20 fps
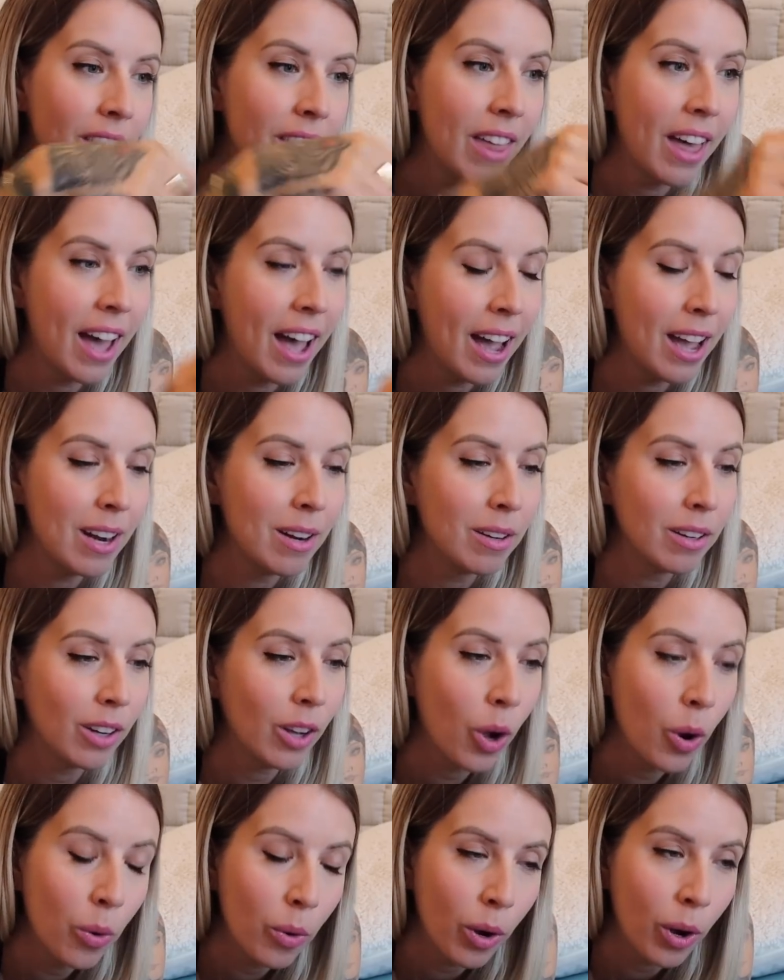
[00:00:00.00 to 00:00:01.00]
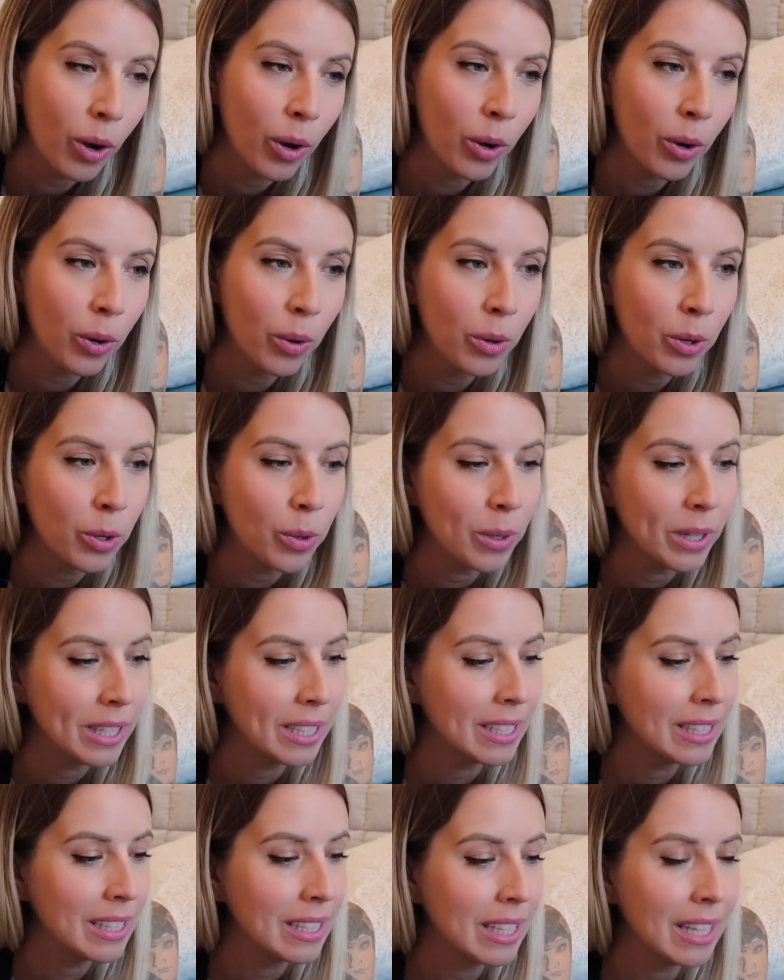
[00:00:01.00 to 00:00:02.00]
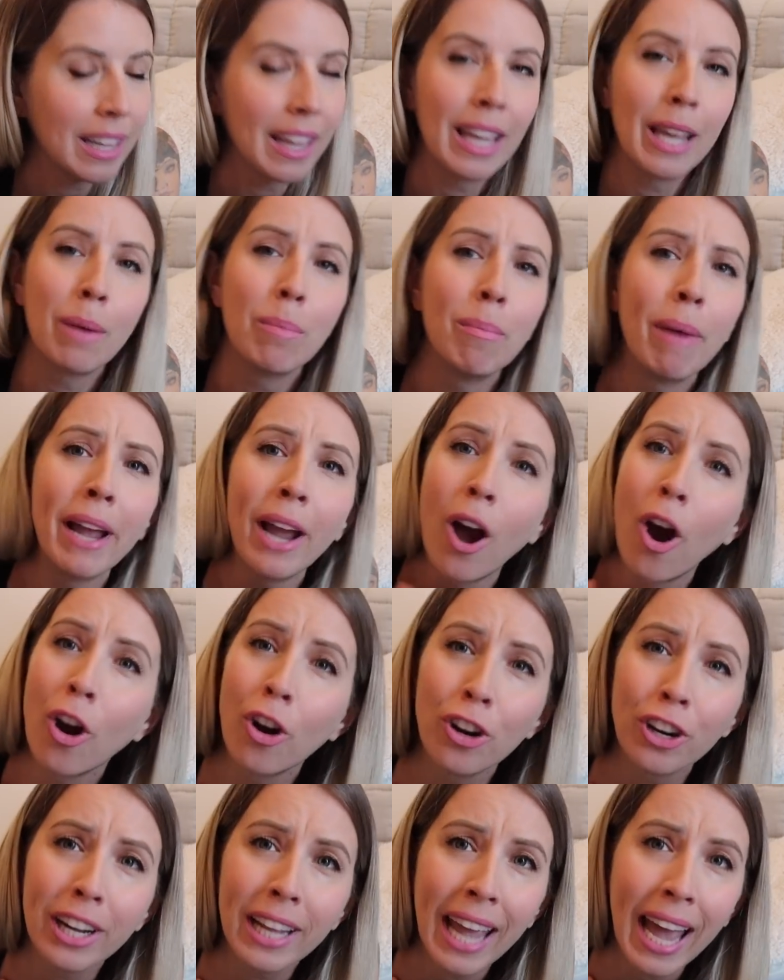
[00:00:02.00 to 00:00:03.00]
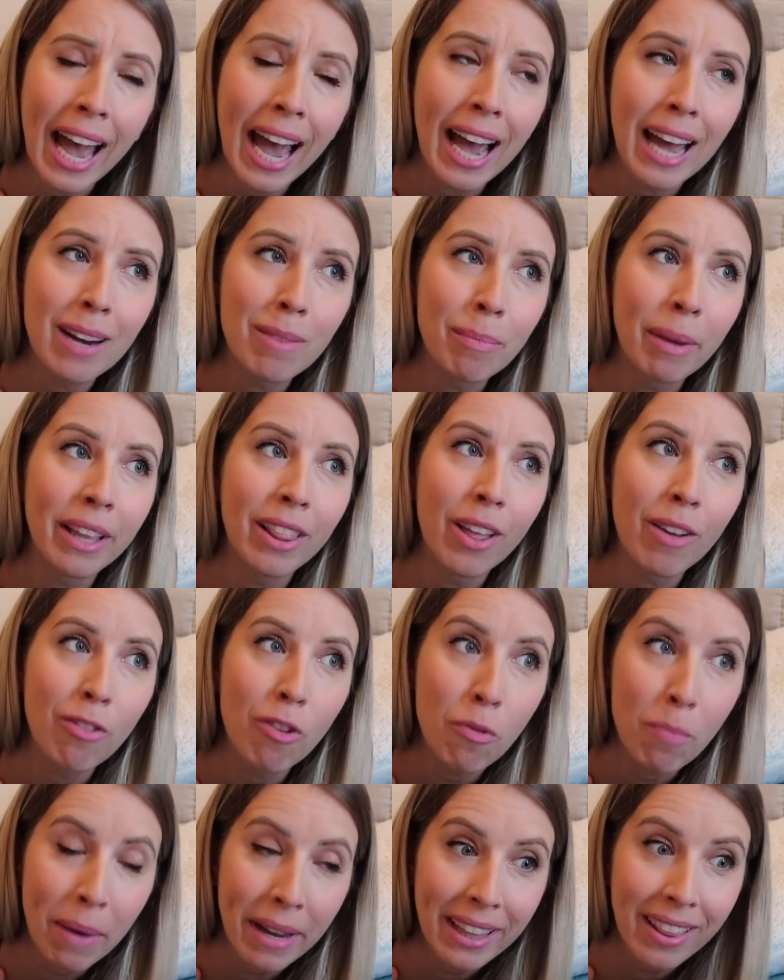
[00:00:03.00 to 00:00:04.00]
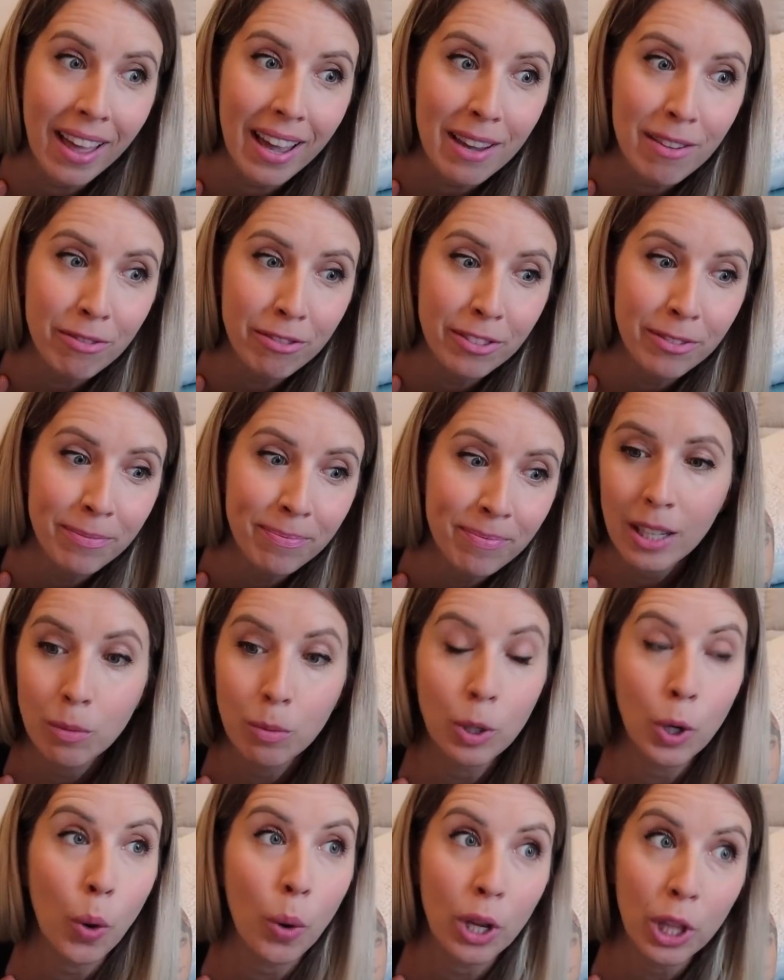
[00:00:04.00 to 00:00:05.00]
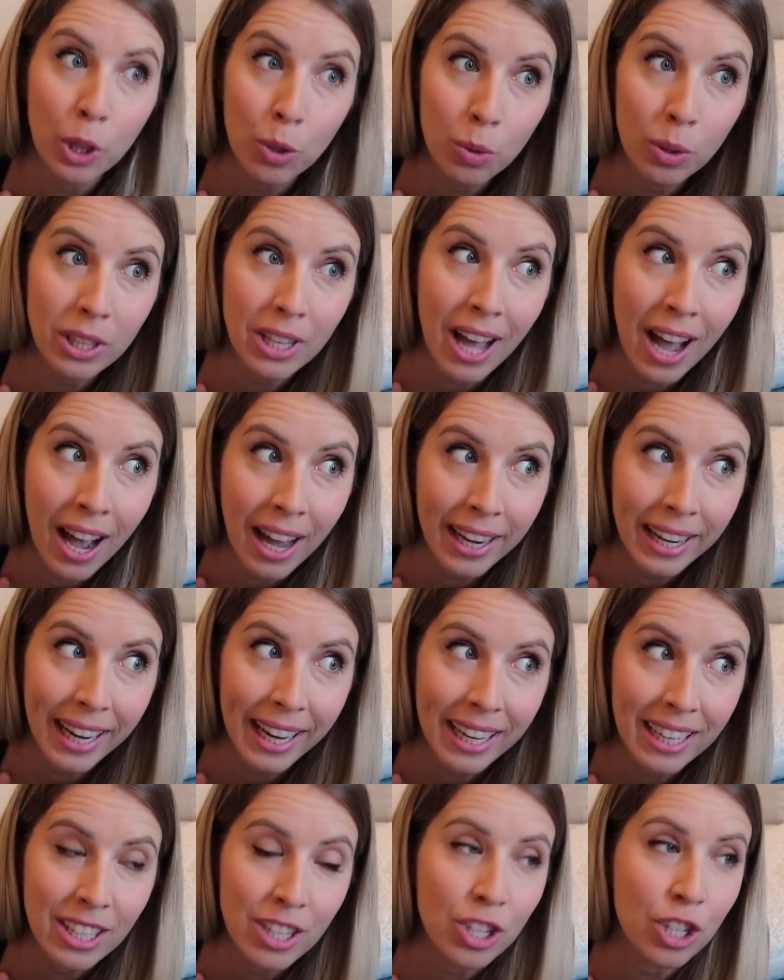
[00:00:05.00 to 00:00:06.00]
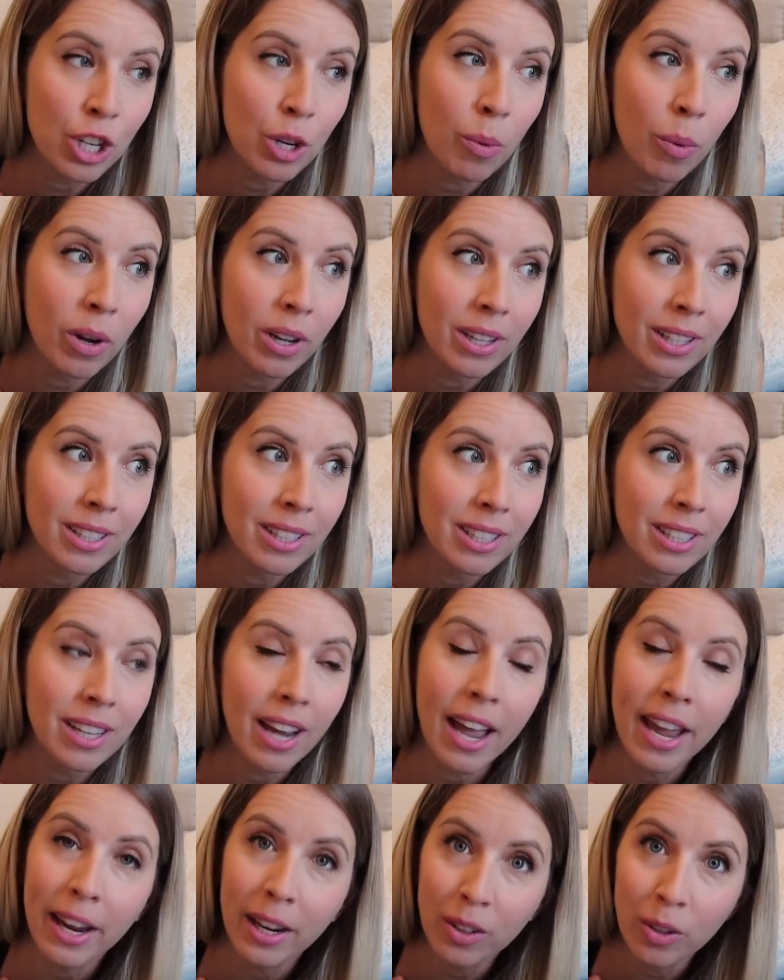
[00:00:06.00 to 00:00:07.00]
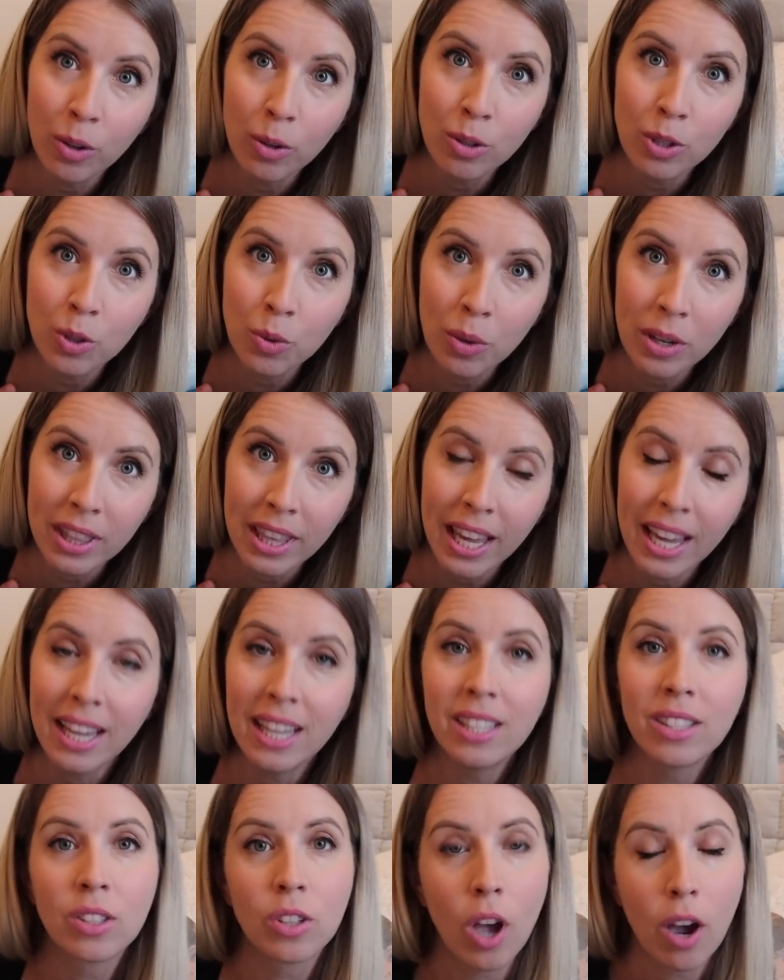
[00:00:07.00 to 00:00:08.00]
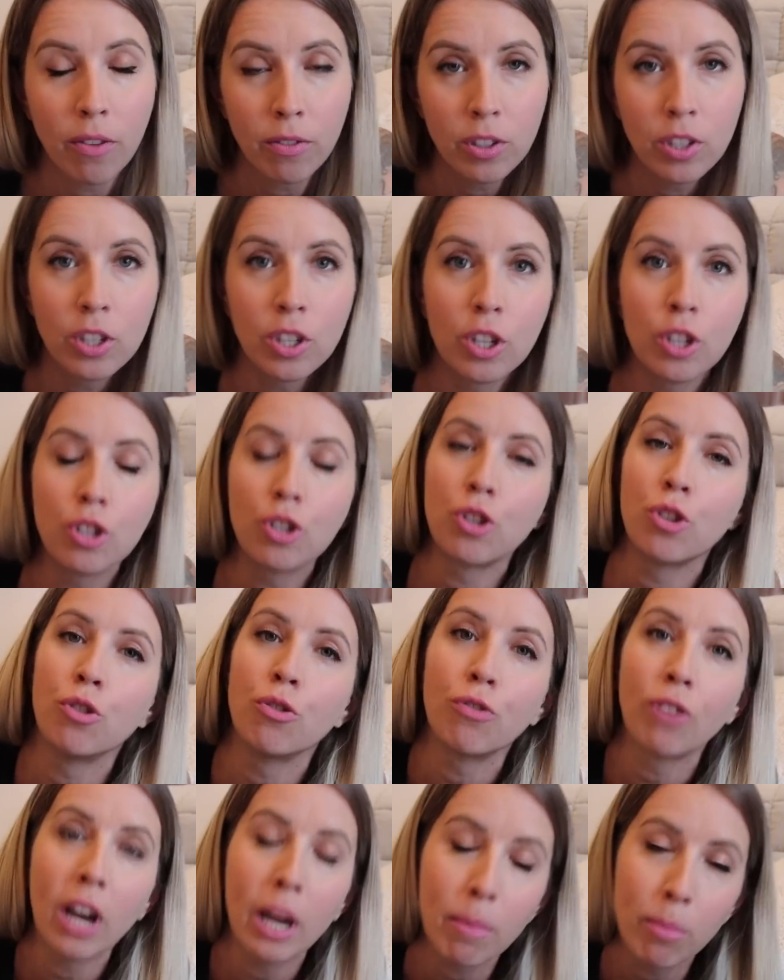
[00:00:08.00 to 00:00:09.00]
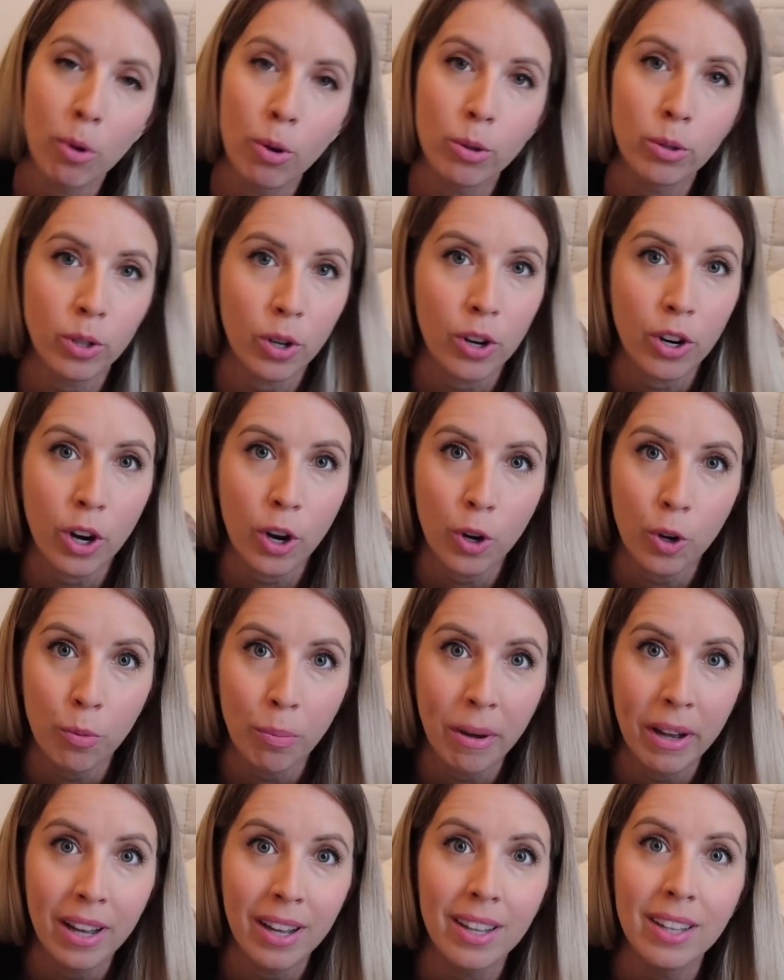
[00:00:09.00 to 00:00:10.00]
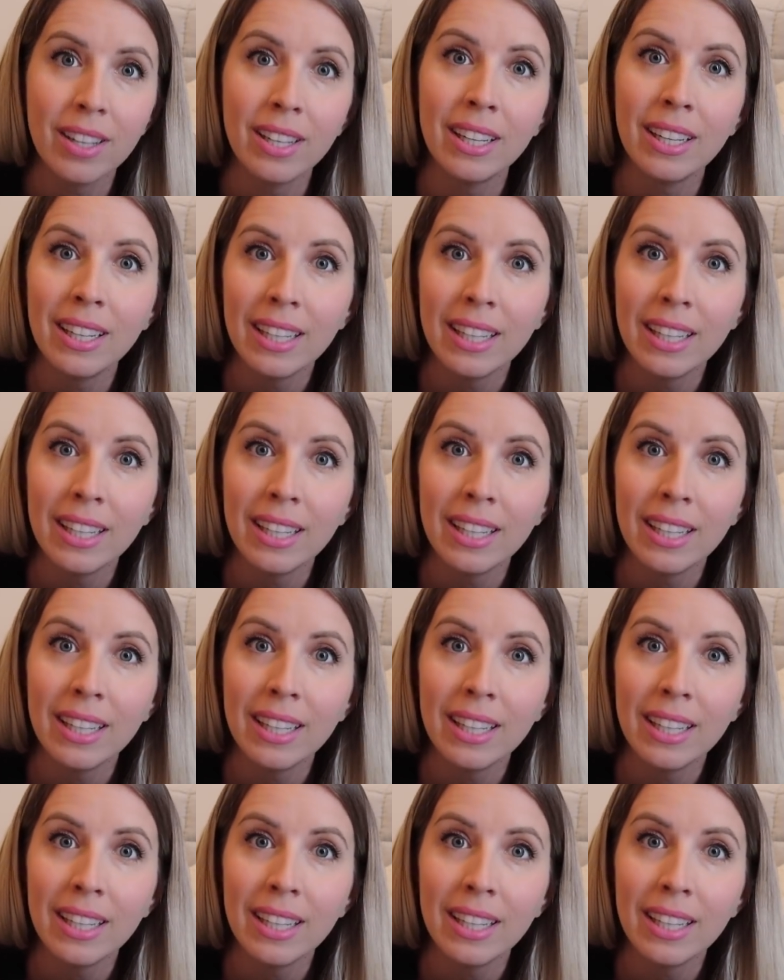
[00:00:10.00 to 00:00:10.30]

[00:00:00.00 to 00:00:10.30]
that Coco, who is like my heart cat, my love of my life, has been going through a lot, and she was diagnosed with a soft tissue fibrosarcoma